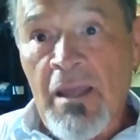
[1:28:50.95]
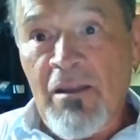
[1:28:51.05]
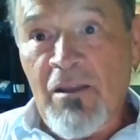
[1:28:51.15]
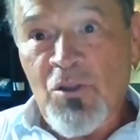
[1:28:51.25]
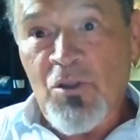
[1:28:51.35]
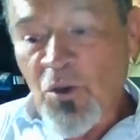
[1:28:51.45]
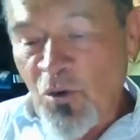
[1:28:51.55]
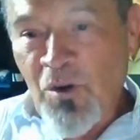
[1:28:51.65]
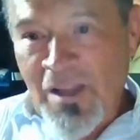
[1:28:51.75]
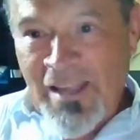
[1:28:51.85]
So
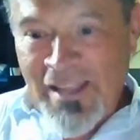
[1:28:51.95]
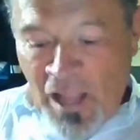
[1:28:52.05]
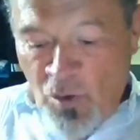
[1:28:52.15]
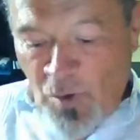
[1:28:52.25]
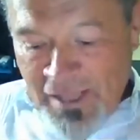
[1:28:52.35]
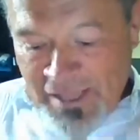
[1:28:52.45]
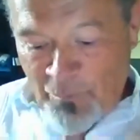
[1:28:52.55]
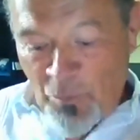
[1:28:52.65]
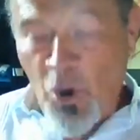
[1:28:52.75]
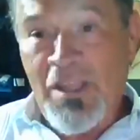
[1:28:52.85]
that was the
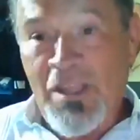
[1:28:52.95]
point.